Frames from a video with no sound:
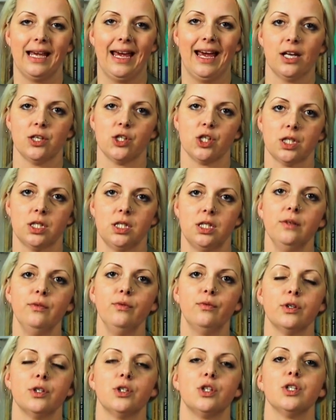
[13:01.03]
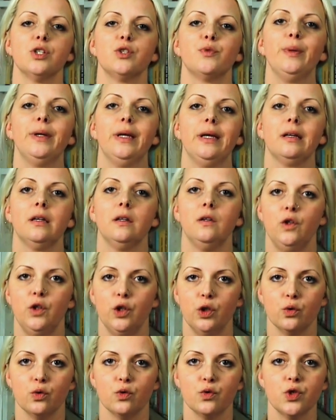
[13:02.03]
adjective which is being
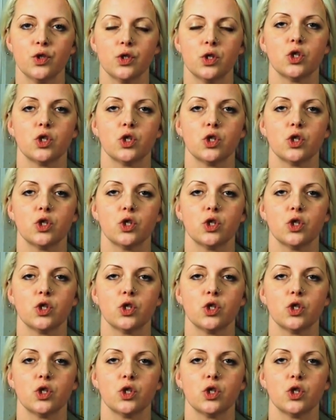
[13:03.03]
used,